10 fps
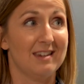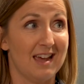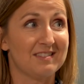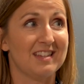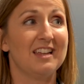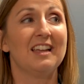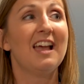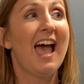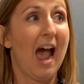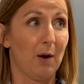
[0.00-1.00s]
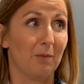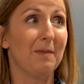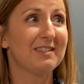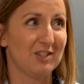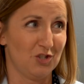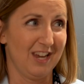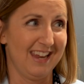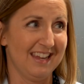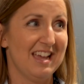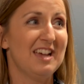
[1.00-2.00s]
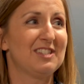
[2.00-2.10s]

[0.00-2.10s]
and nesting our messaging